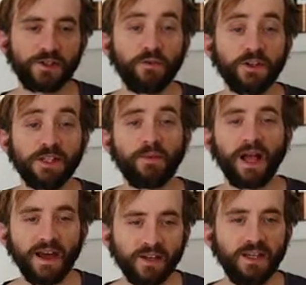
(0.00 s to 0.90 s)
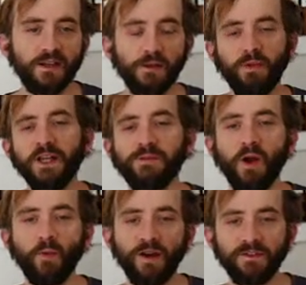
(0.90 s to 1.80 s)
So for example, I have a key to the place
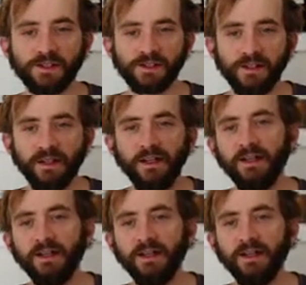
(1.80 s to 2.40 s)
and my wife doesn't.